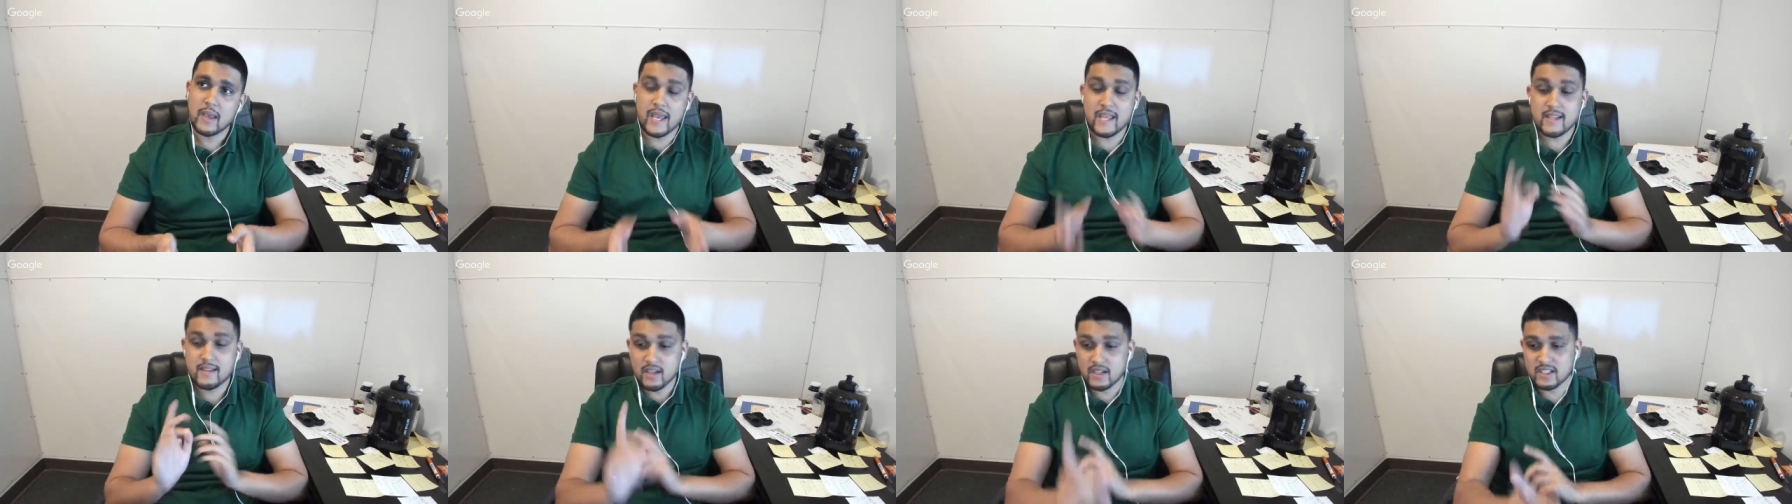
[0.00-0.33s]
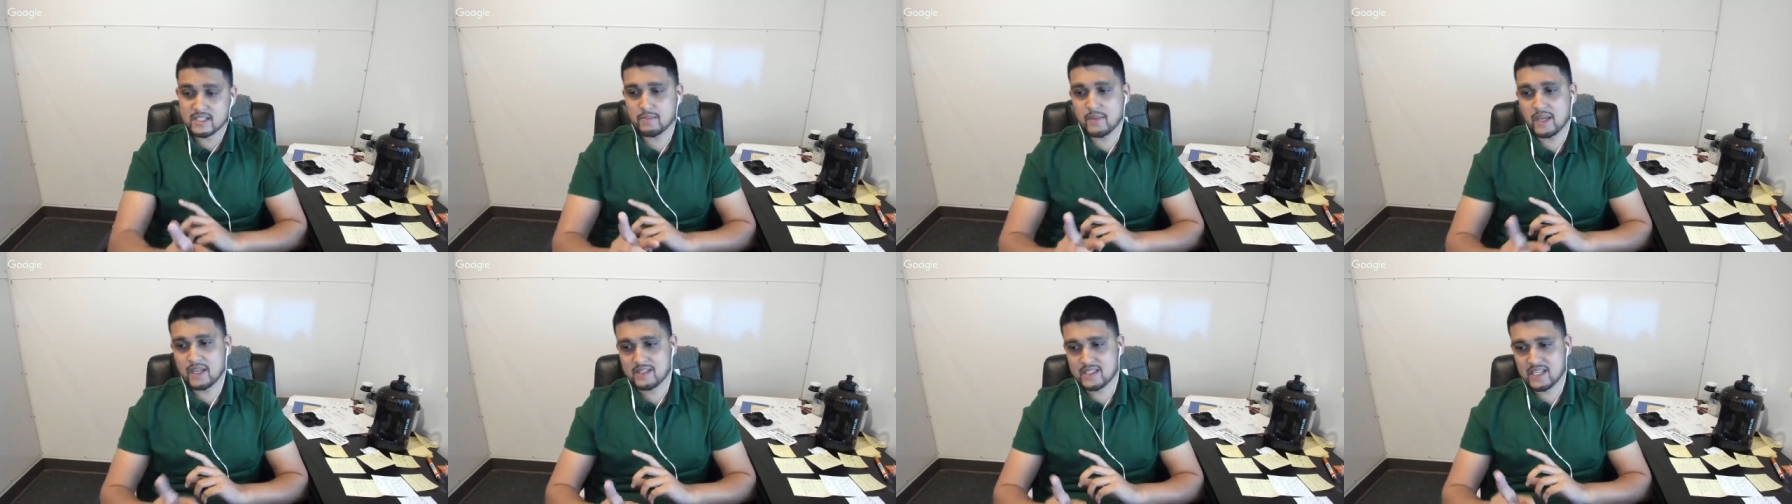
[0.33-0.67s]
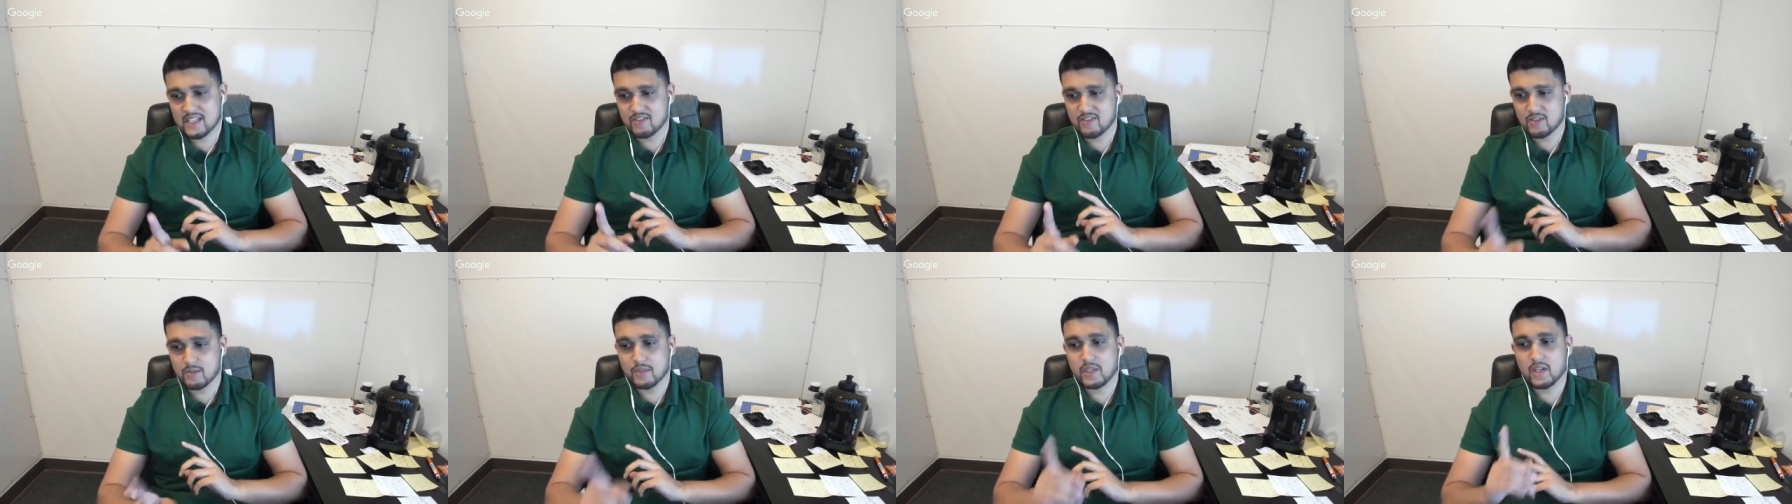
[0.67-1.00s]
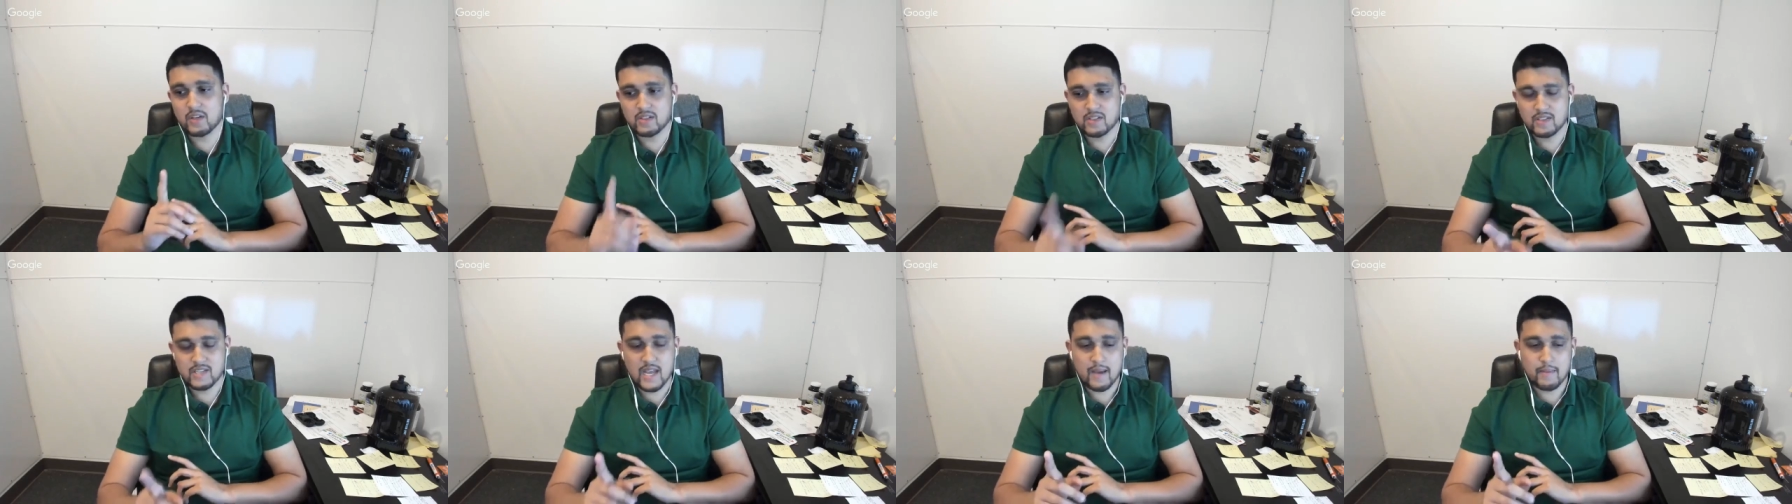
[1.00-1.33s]
It does make sense from
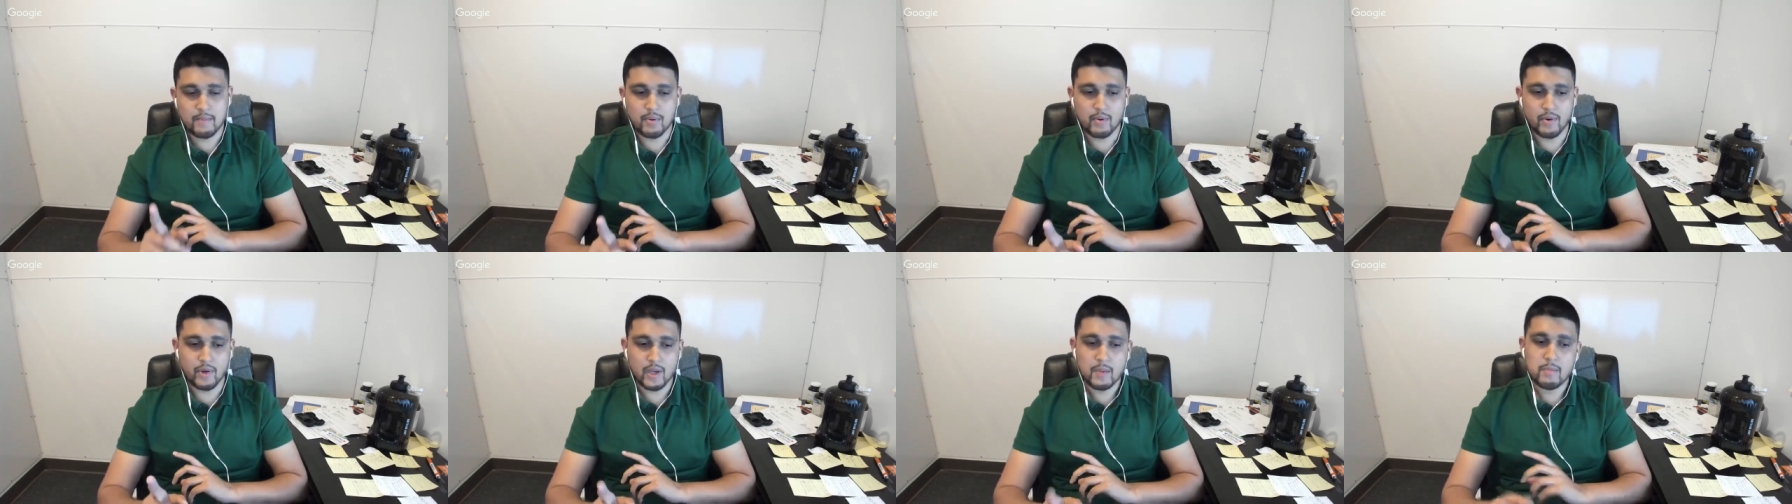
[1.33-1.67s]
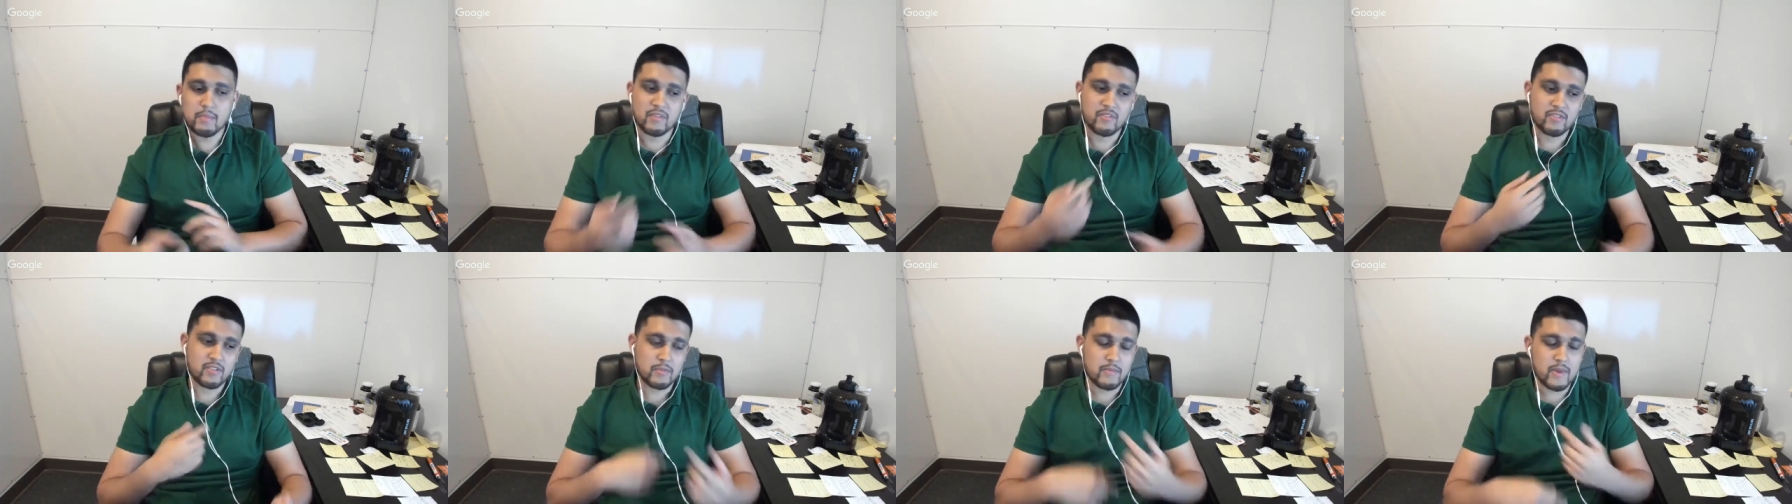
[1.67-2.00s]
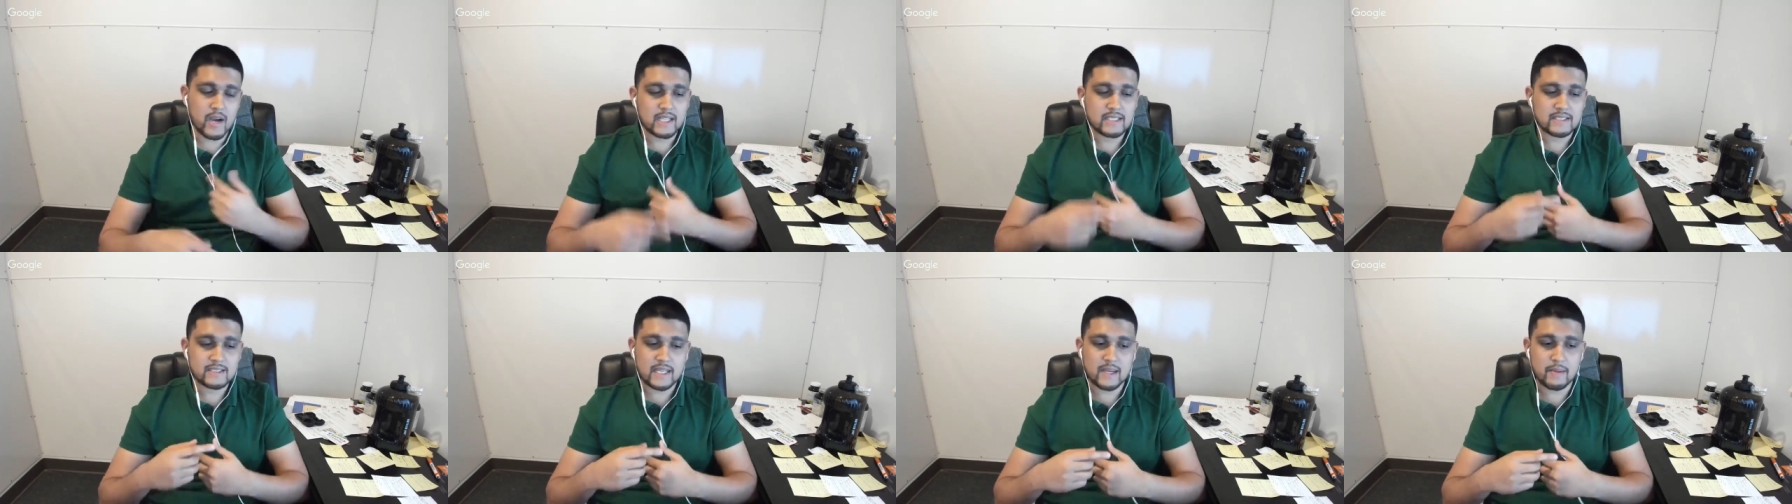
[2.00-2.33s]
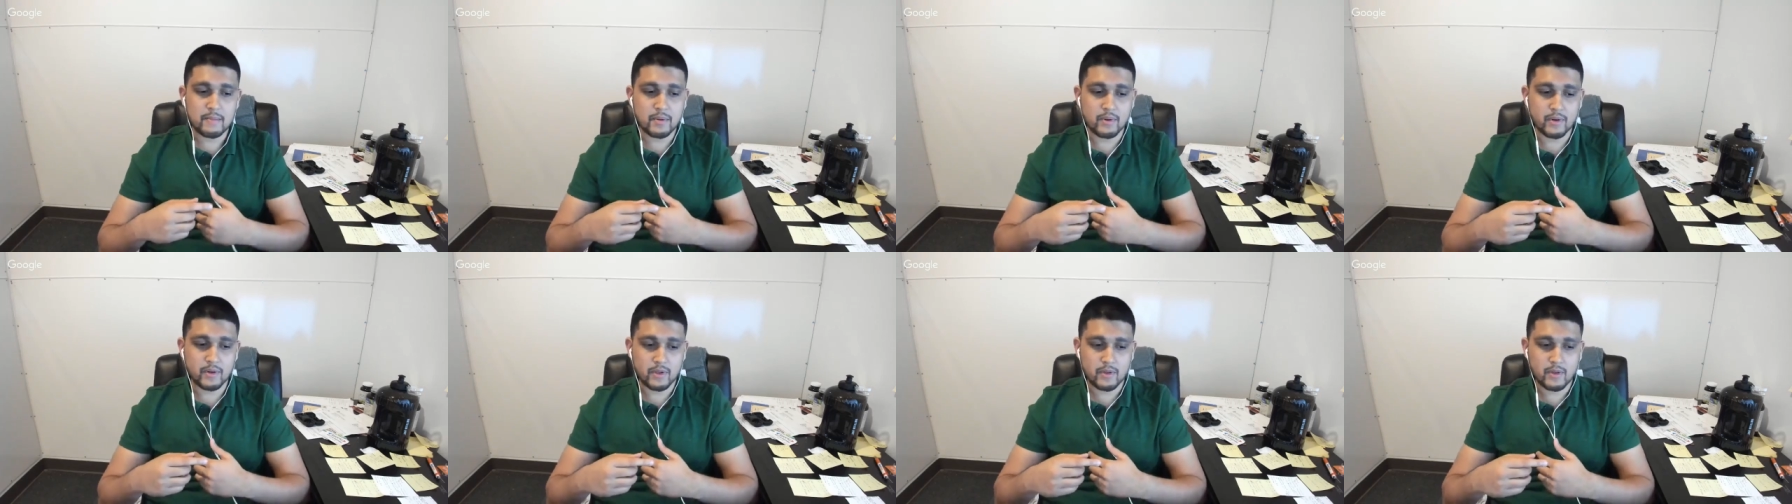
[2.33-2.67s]
their standpoint, but from my
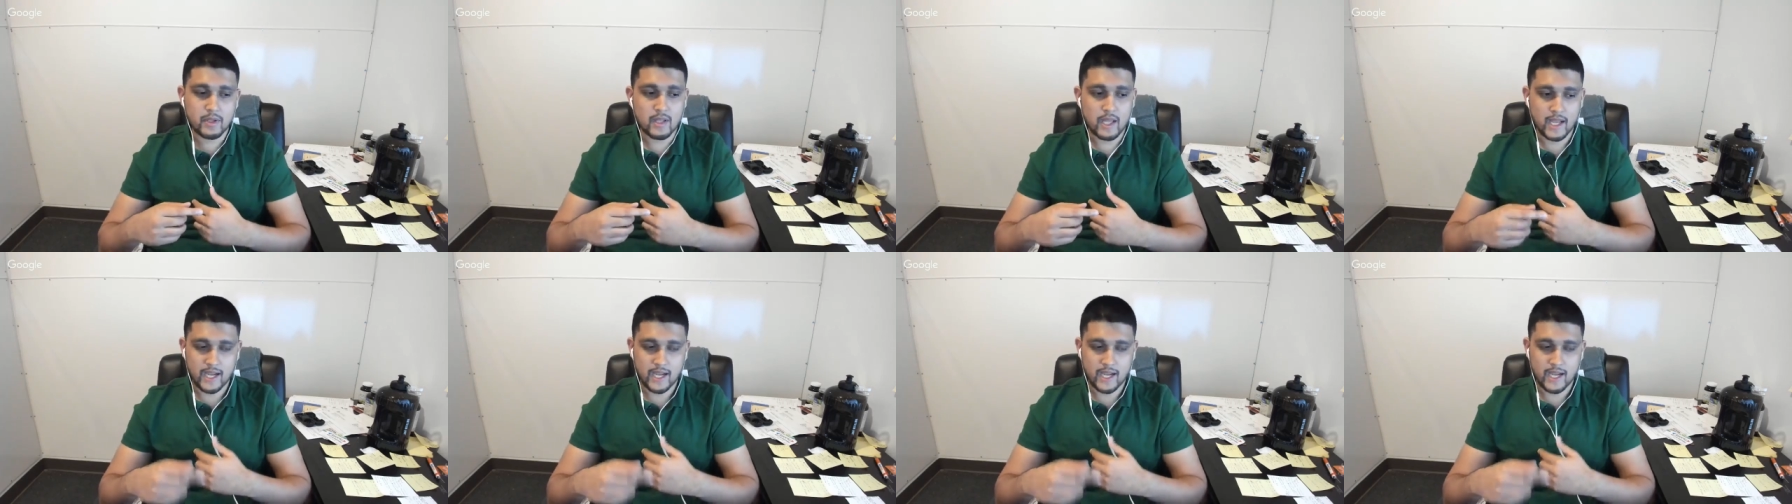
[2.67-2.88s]
standpoint,